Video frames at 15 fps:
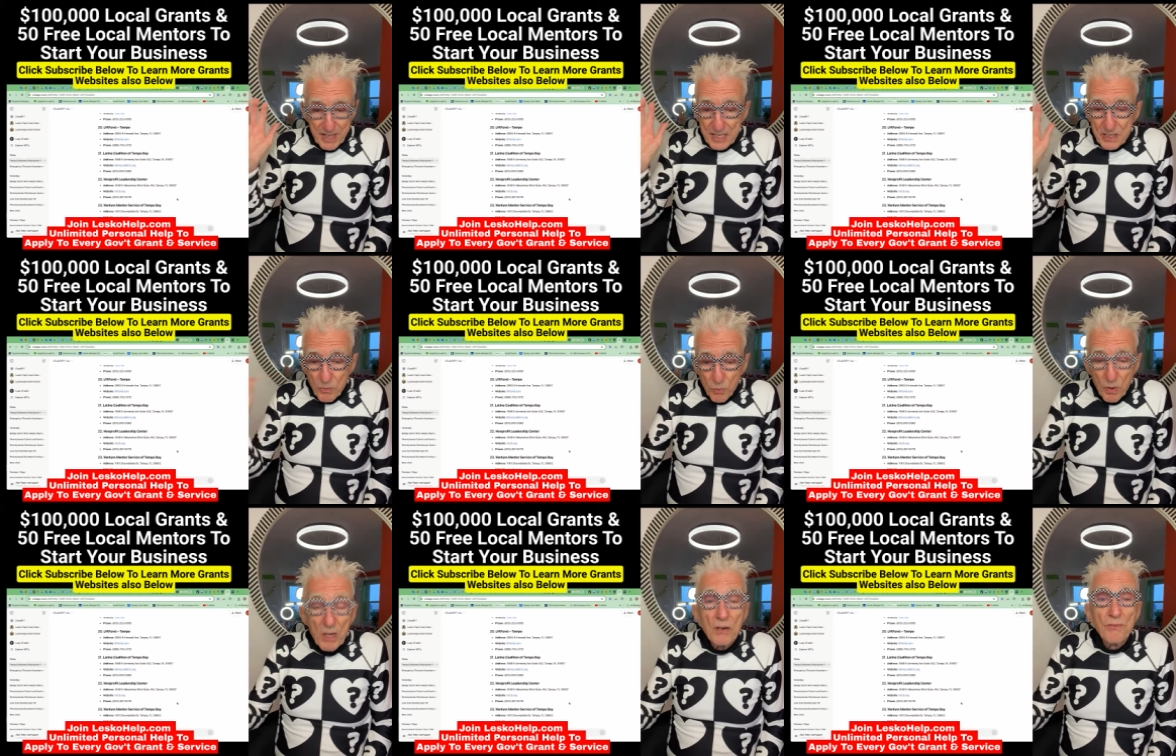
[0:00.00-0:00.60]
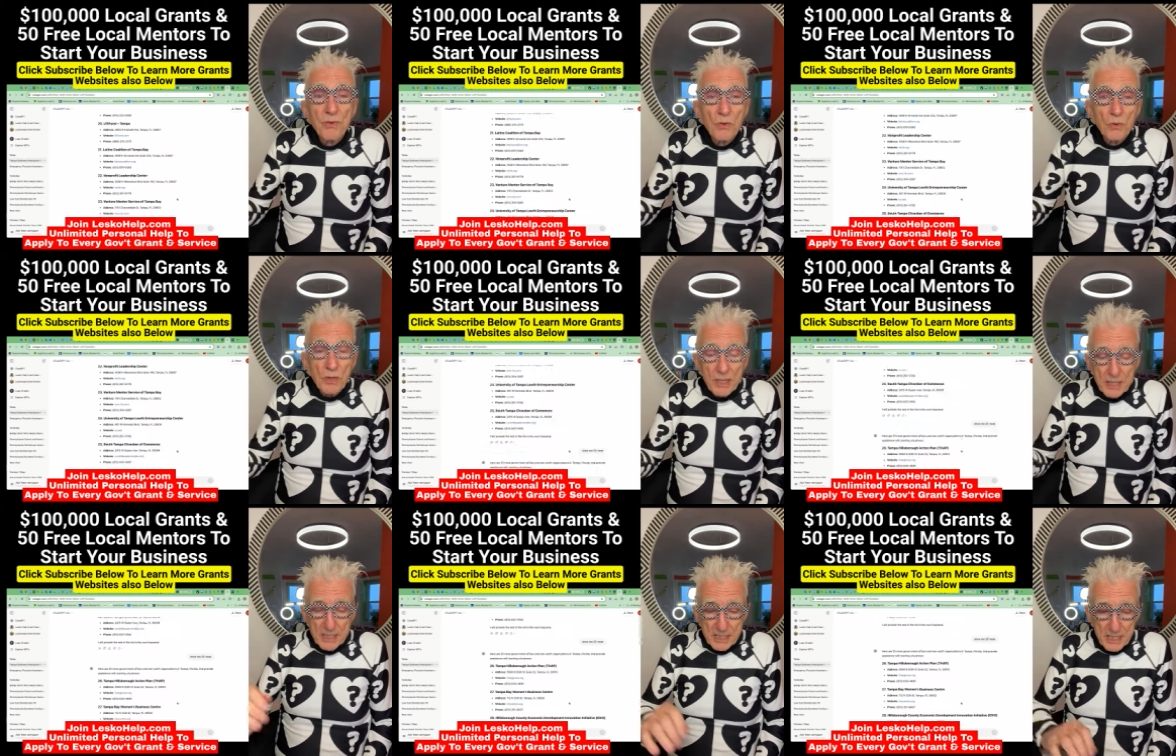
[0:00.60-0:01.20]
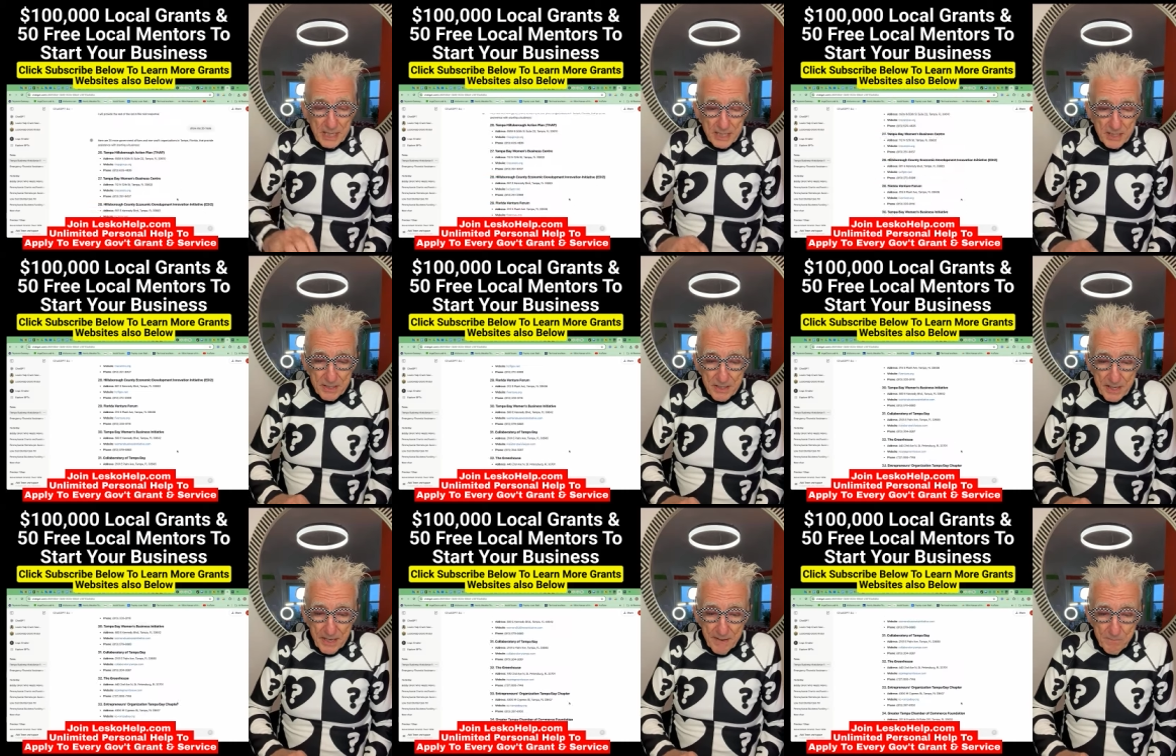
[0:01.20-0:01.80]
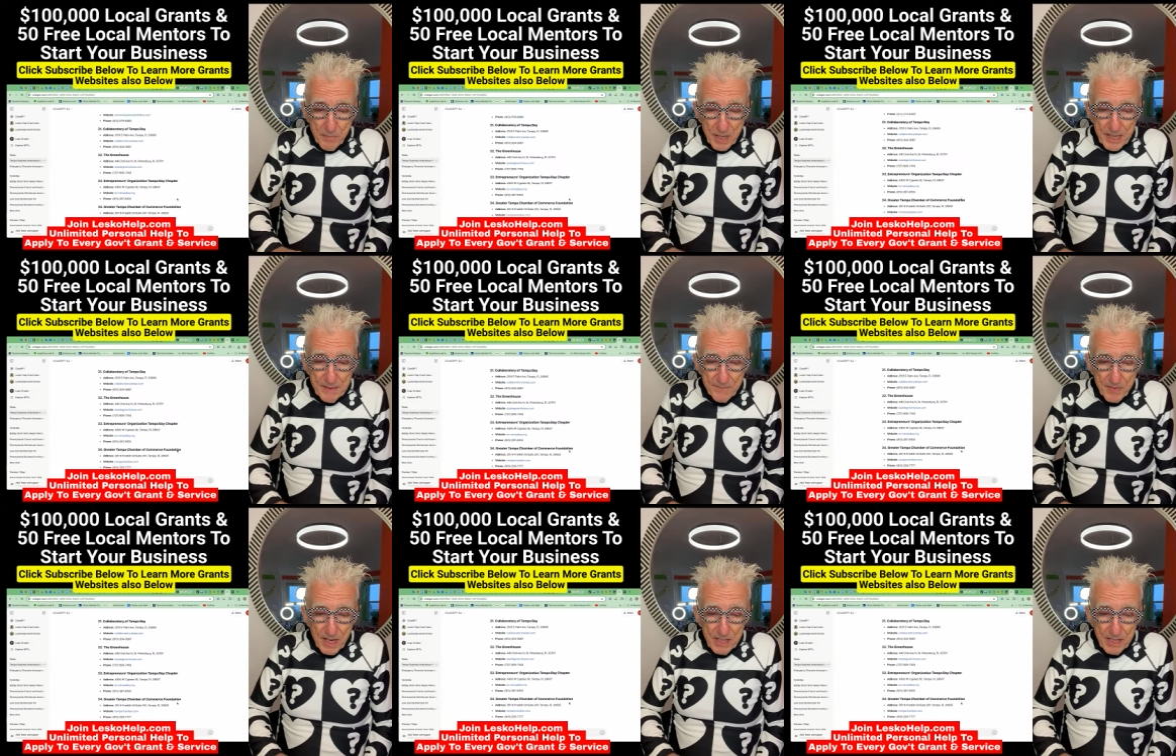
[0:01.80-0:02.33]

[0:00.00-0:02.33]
That's a wonderful organization. They give money